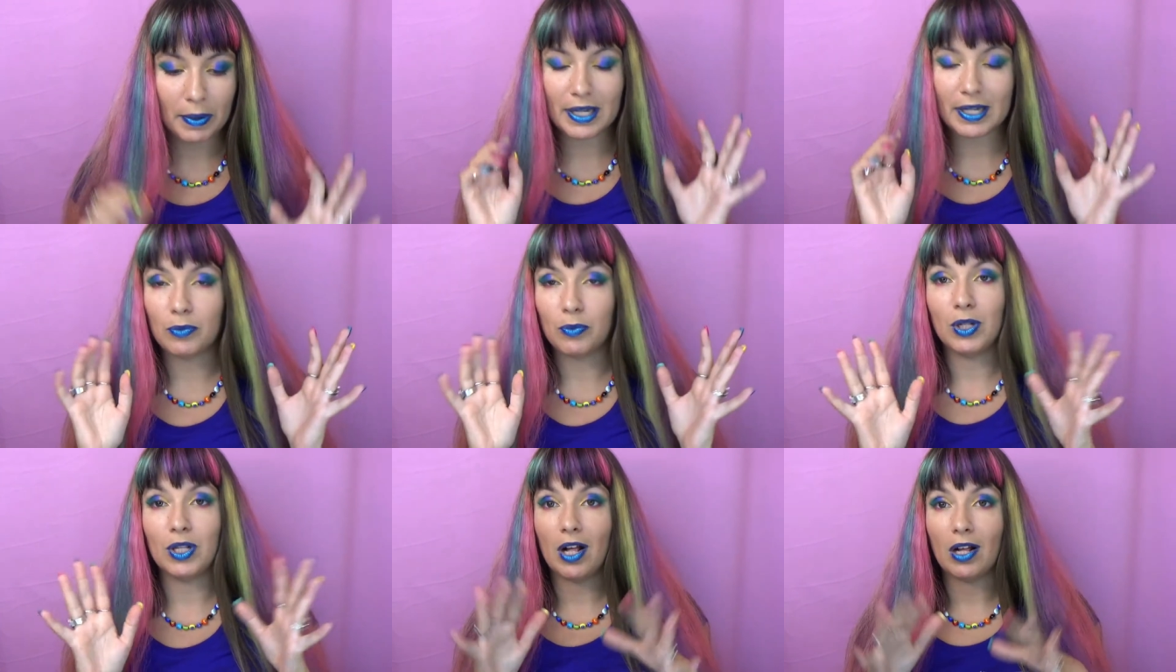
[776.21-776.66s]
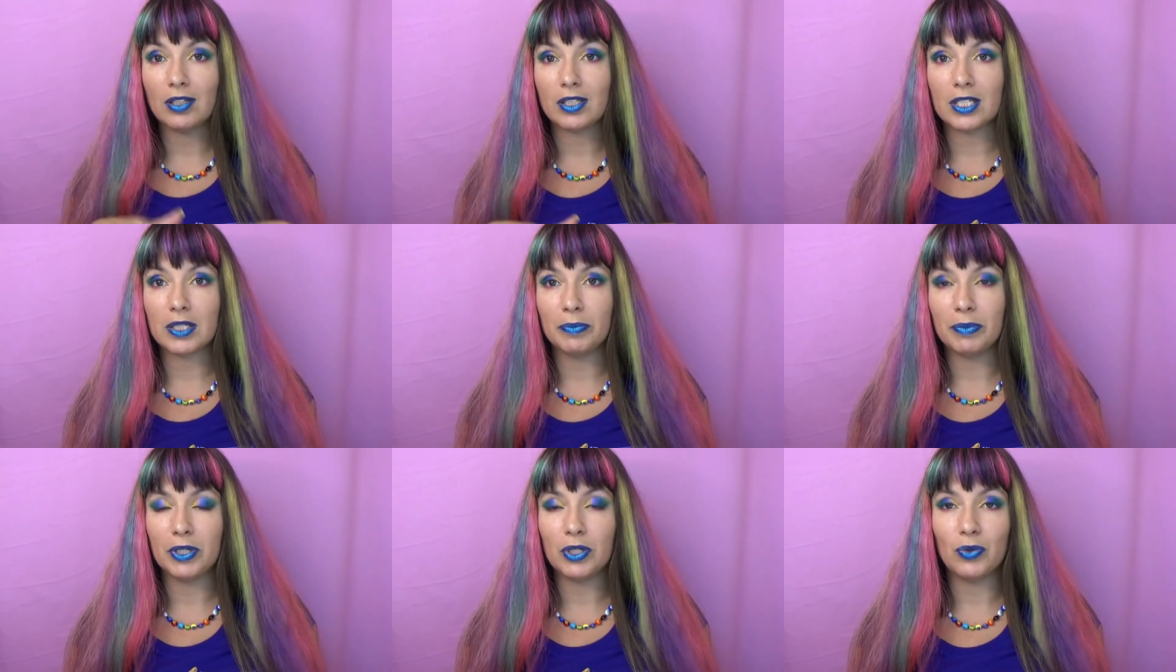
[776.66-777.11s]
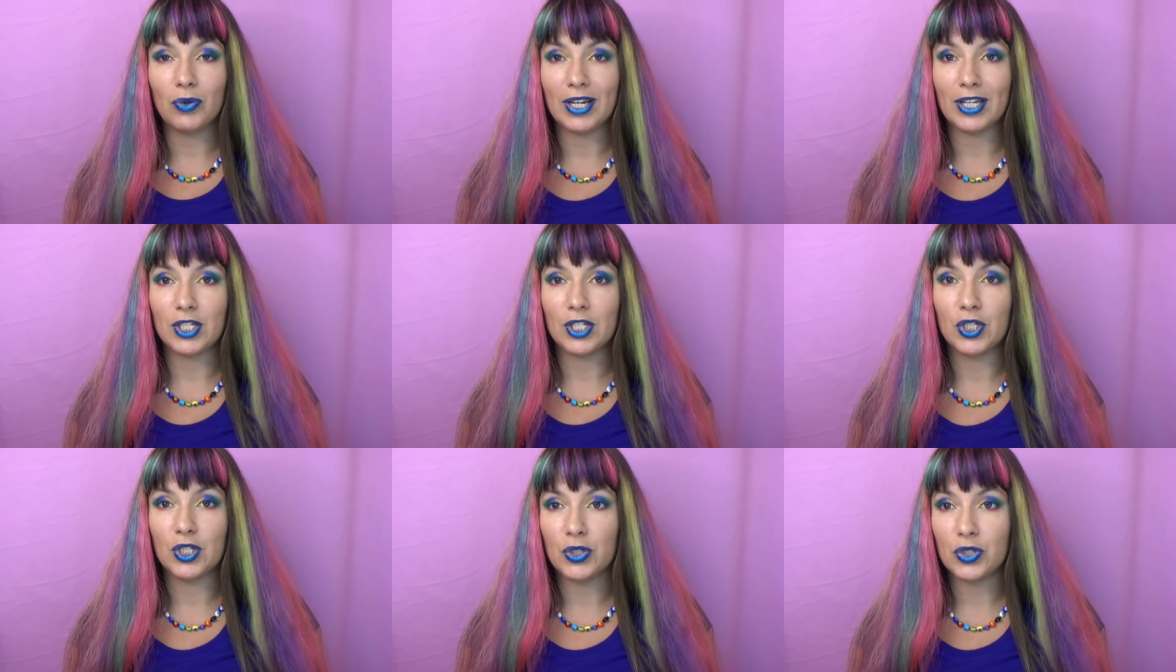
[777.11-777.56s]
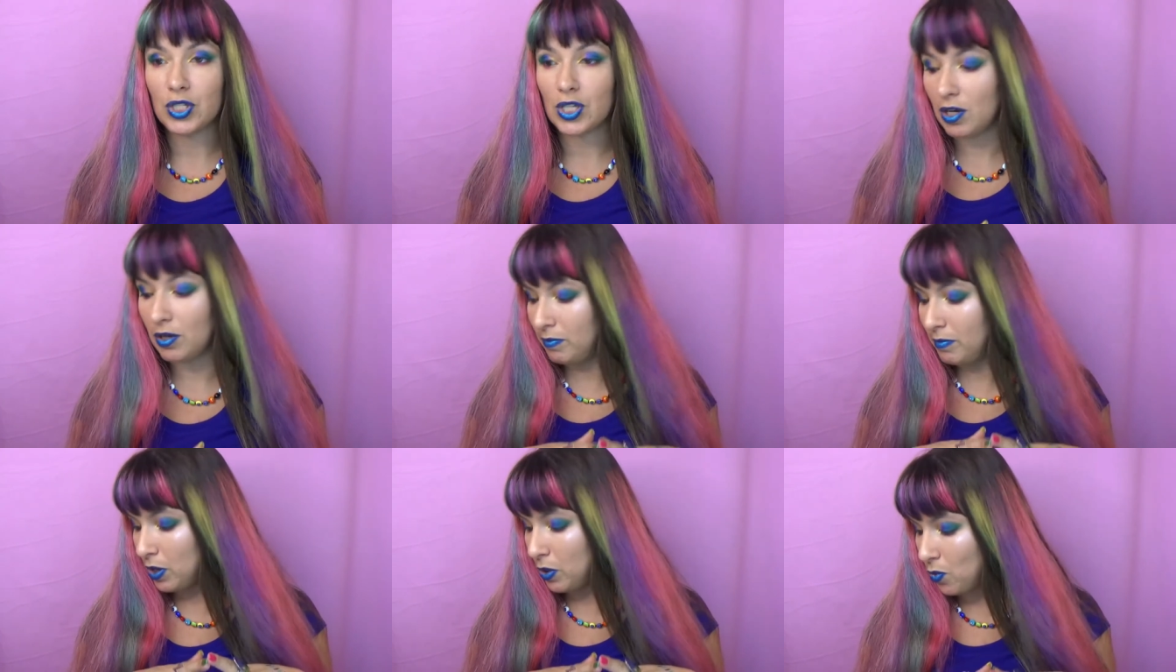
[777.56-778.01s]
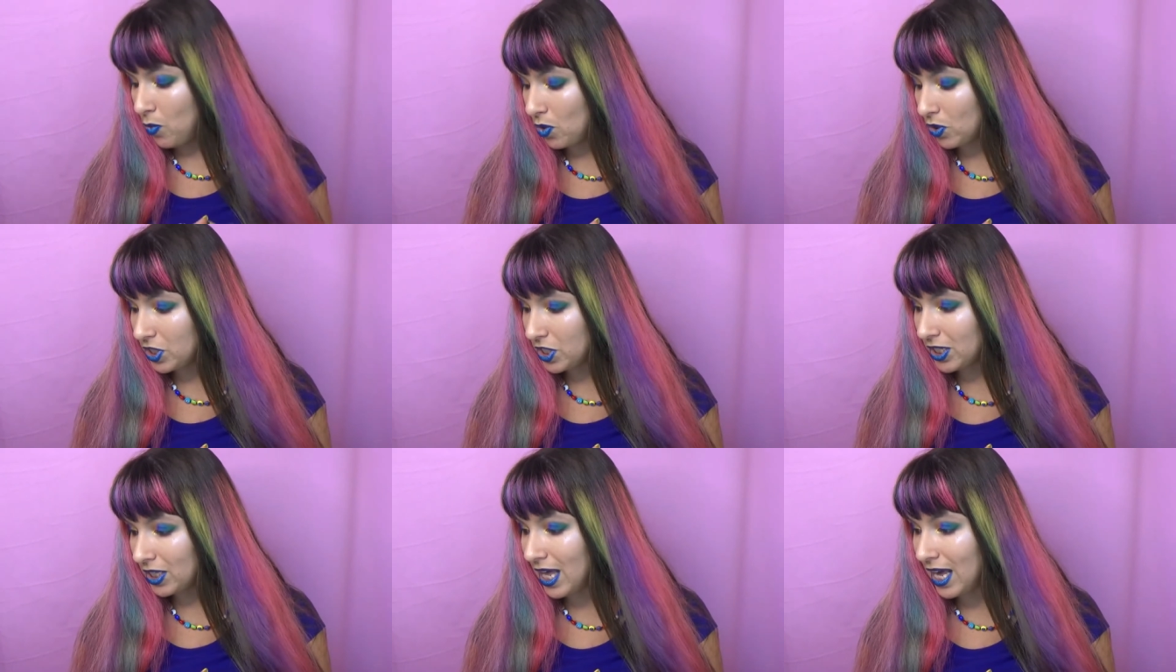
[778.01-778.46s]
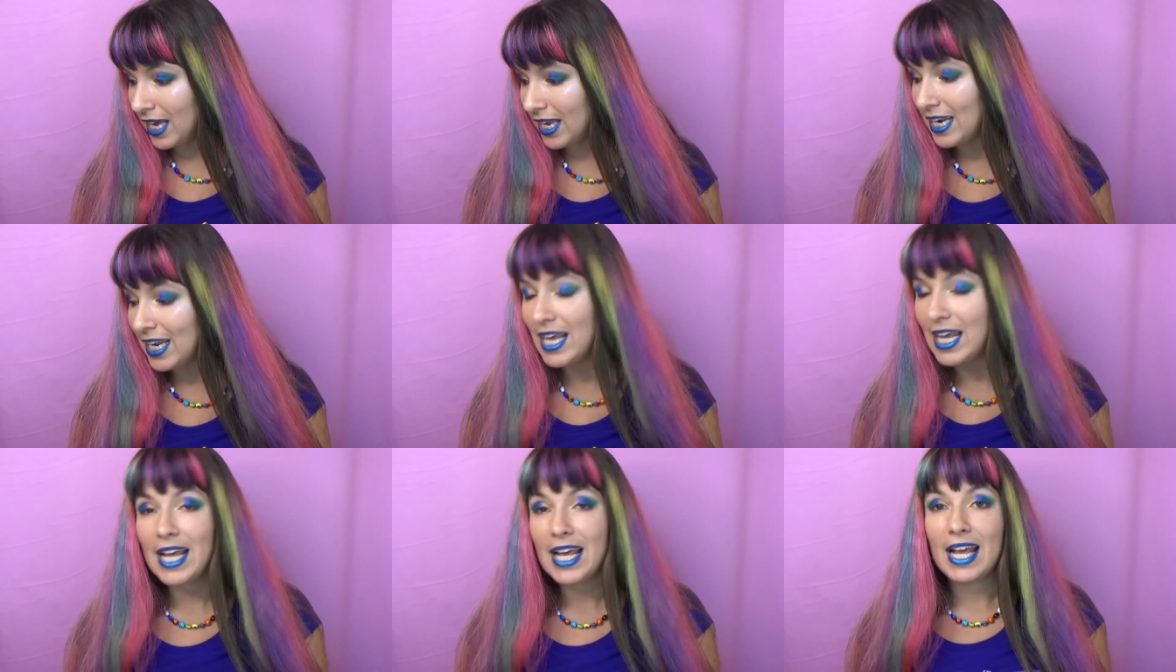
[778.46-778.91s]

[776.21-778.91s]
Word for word: It will also be great to use on my waterline.